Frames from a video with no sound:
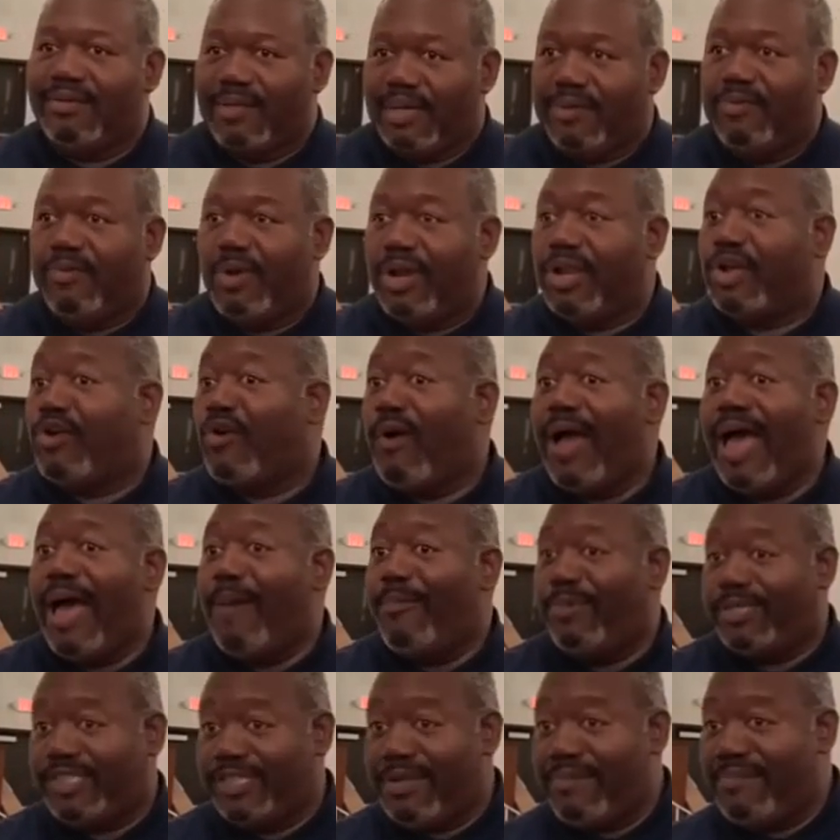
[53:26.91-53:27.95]
The
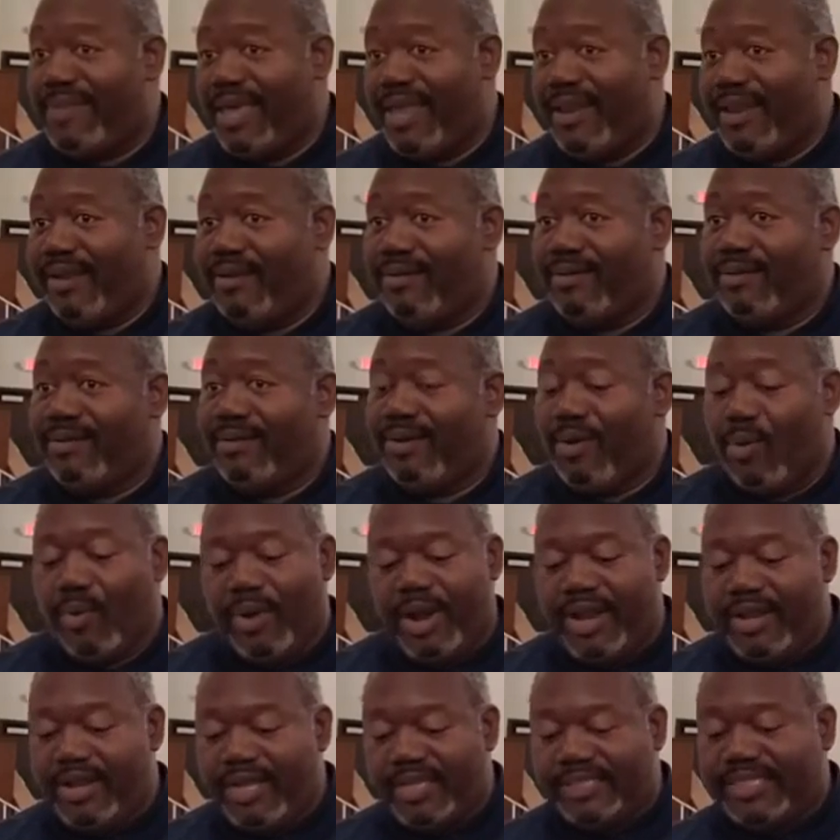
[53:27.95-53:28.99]
crime was committed.
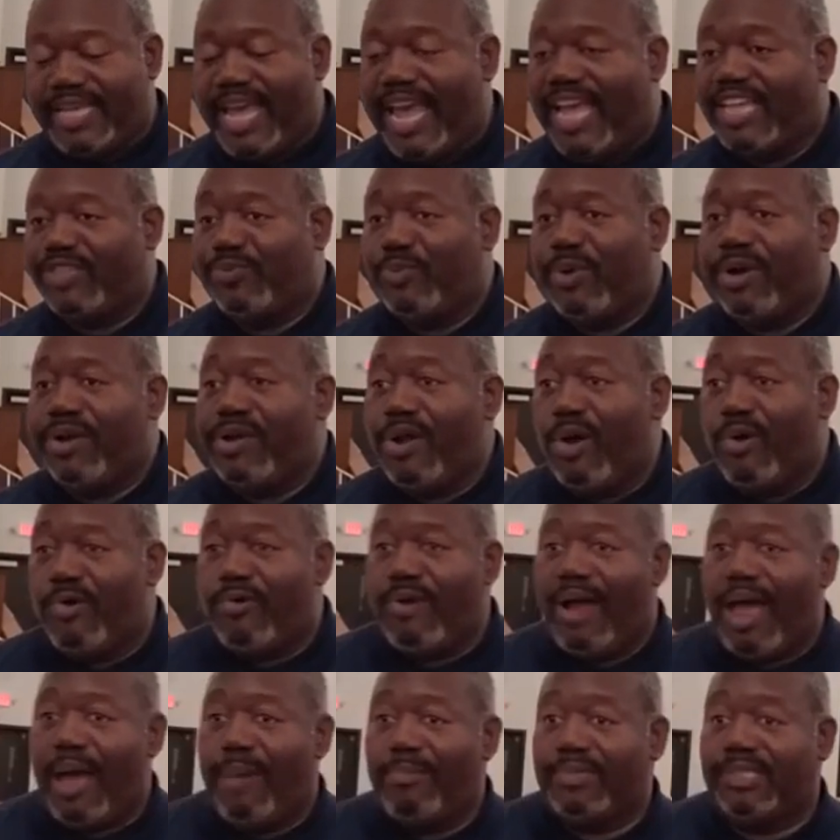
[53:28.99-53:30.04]
Or in this case where no
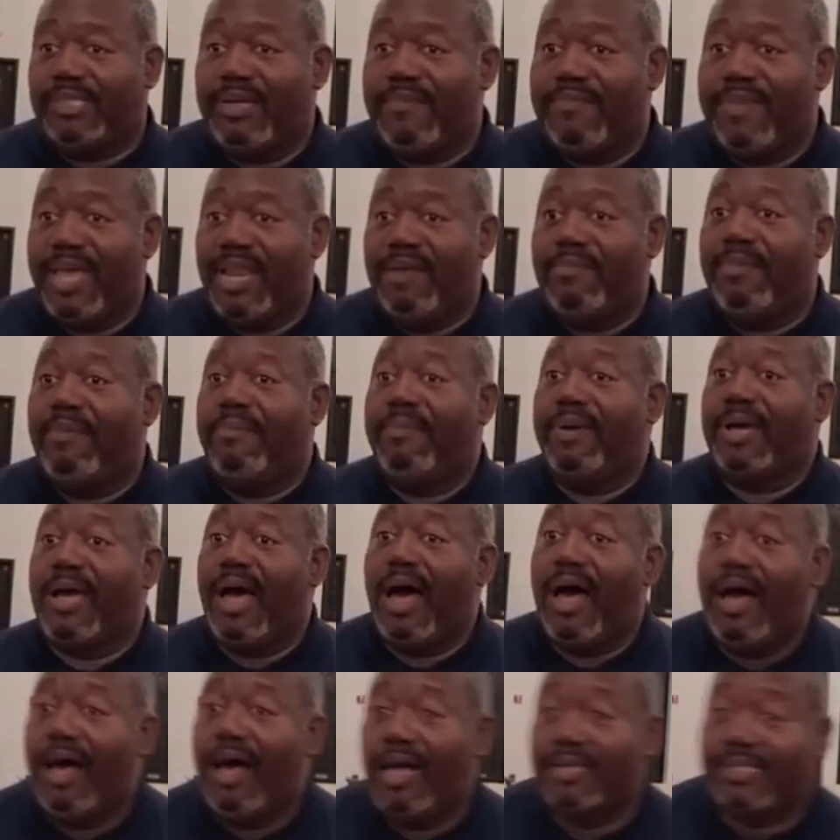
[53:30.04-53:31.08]
crime was committed, but
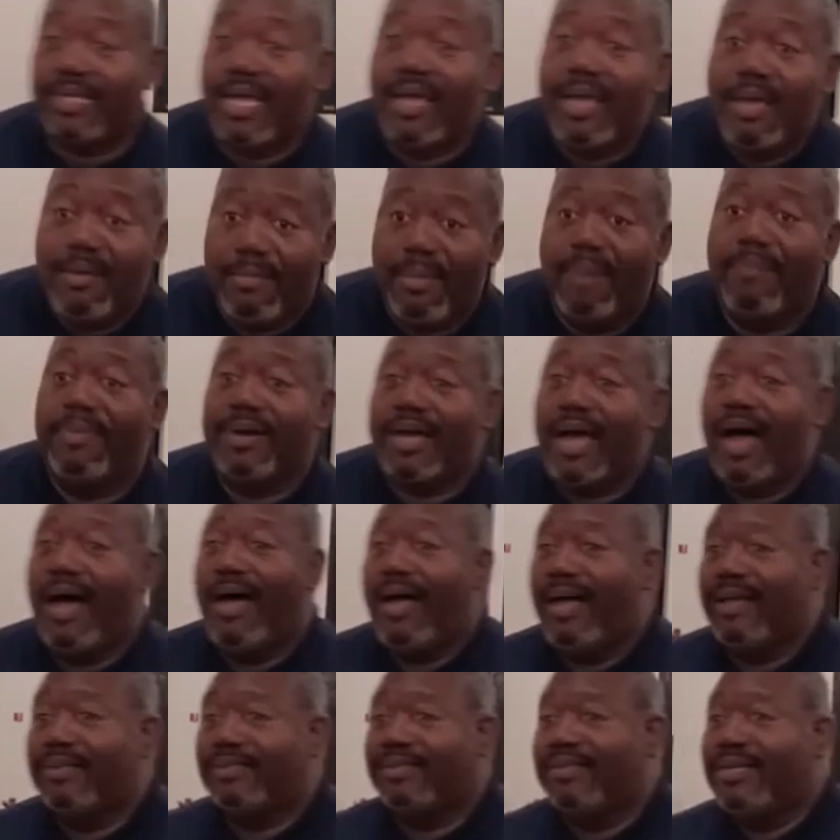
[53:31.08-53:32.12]
because
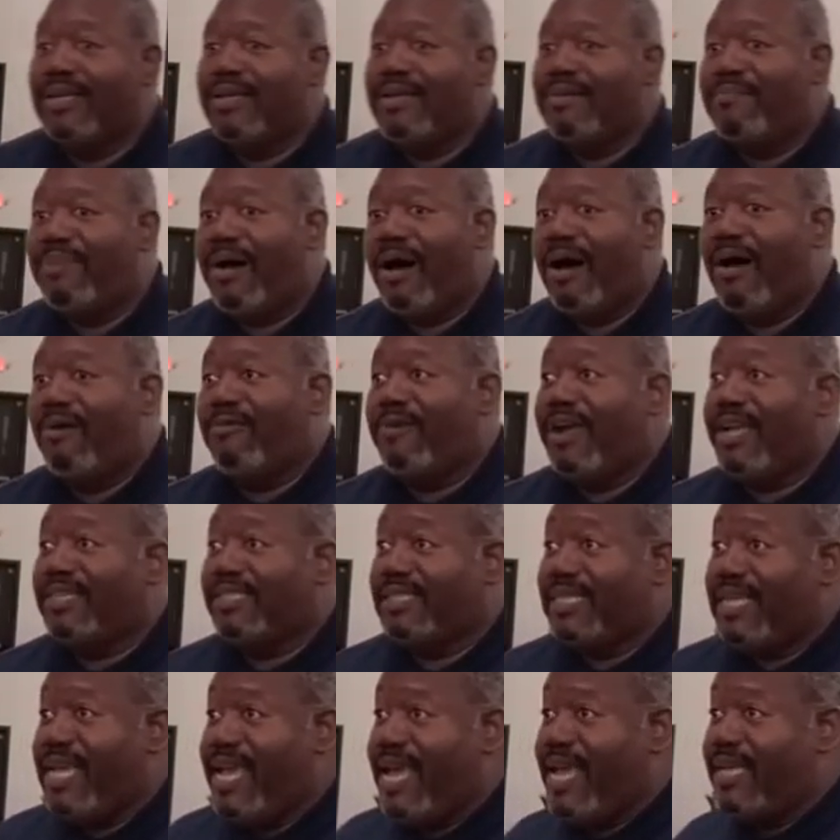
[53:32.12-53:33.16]
Paul raised
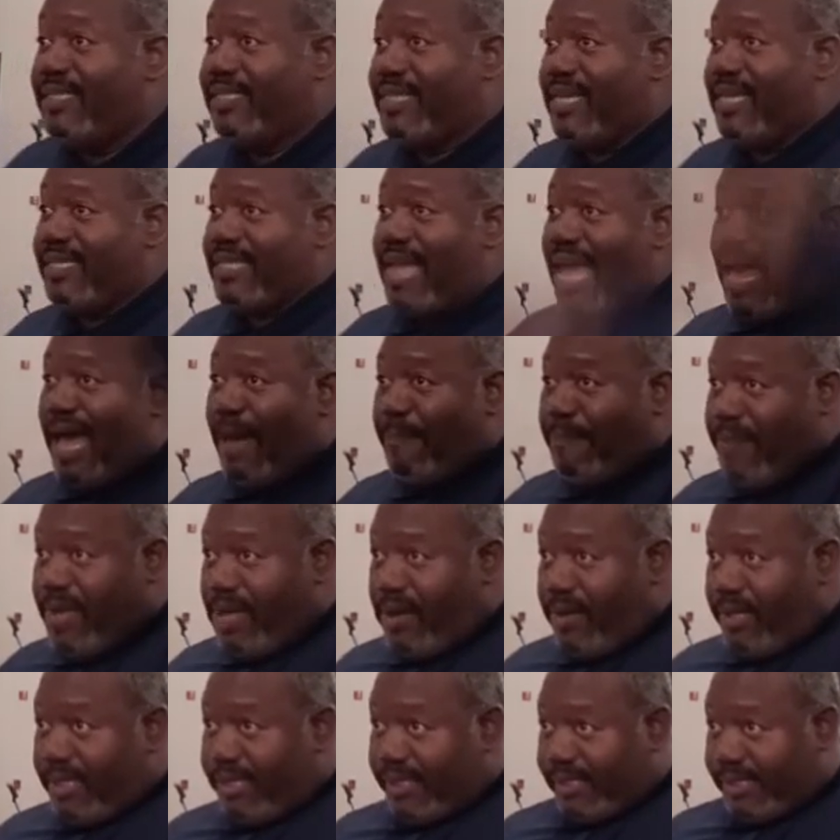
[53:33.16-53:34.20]
his hand and says, I
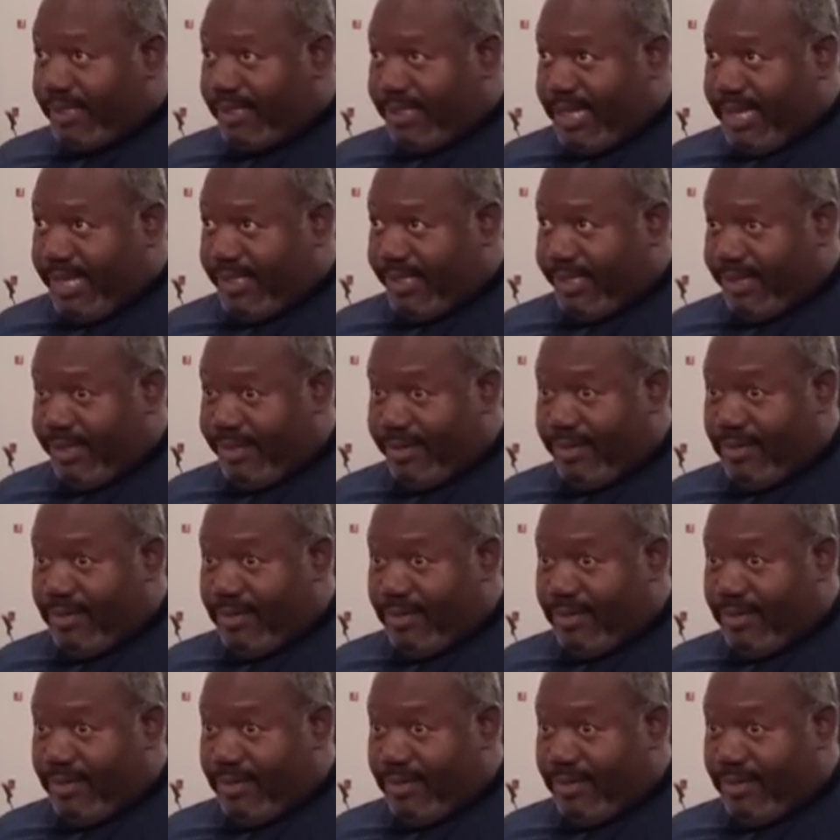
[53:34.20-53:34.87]
appeal this to Caesar.